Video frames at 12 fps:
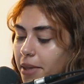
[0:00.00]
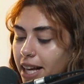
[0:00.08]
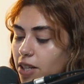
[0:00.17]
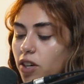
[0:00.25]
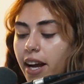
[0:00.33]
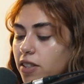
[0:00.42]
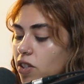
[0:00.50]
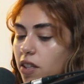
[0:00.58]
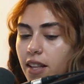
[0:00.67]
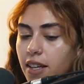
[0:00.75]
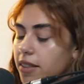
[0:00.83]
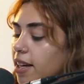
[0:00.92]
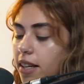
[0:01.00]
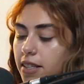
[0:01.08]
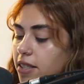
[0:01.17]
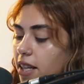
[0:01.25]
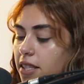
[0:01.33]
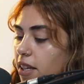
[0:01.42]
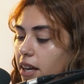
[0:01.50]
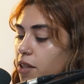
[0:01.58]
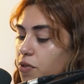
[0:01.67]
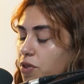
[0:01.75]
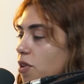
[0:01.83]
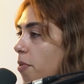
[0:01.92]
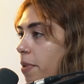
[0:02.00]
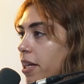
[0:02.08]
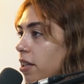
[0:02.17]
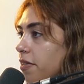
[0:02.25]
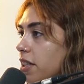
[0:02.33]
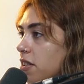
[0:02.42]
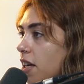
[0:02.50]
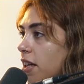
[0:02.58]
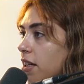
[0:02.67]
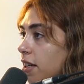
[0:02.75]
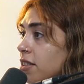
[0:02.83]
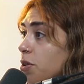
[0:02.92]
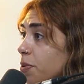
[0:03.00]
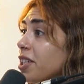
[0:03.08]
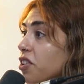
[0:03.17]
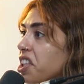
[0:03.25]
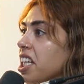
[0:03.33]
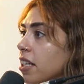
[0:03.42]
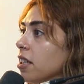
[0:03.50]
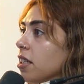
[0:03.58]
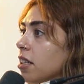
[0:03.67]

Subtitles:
I'm glad you answered like that, because that's the case for so many of us. Like it's a real thing.